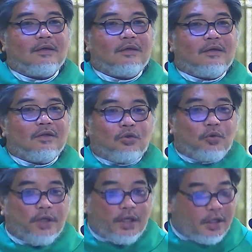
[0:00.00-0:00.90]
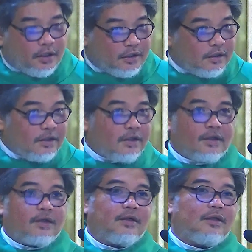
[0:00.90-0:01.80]
To hear
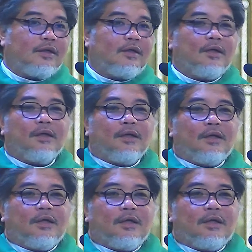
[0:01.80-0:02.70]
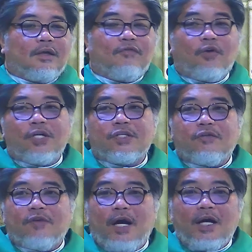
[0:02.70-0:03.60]
the voice of
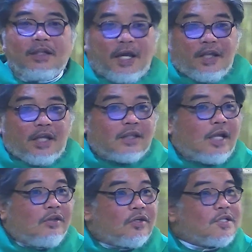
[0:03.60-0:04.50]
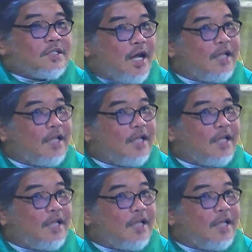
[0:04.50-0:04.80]
God and not understand.